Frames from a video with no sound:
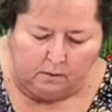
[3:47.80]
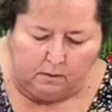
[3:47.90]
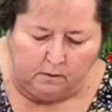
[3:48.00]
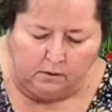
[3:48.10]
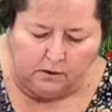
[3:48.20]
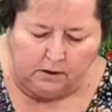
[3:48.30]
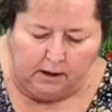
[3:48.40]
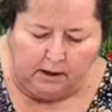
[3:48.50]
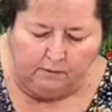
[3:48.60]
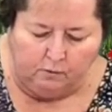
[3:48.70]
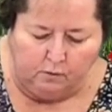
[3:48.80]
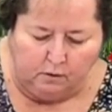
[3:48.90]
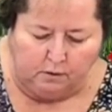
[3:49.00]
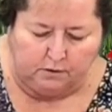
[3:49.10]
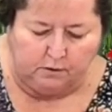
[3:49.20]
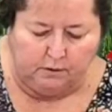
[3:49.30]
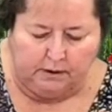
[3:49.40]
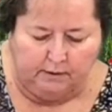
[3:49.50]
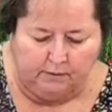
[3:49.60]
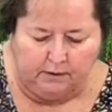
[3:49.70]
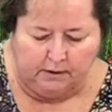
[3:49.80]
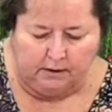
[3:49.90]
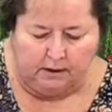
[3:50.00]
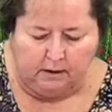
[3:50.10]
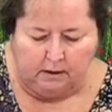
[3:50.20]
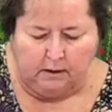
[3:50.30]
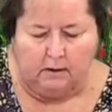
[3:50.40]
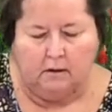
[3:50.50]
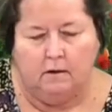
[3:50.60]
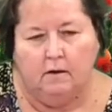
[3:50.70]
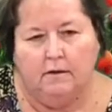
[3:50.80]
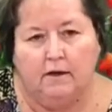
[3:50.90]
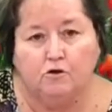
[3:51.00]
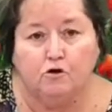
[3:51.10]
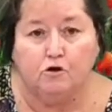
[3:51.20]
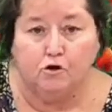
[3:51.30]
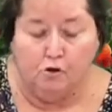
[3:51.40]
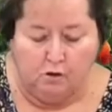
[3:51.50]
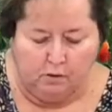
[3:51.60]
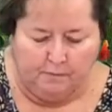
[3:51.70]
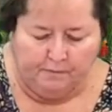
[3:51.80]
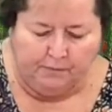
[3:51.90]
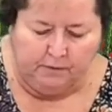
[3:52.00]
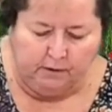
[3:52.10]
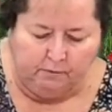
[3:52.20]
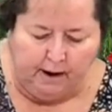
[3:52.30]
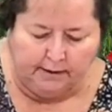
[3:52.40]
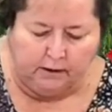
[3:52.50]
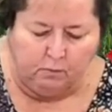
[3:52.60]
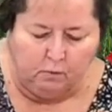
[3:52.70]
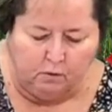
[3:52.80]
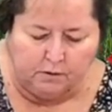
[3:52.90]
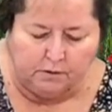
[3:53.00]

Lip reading: There's a lot of wars, or even the Desert Storm, the Iraqi wars.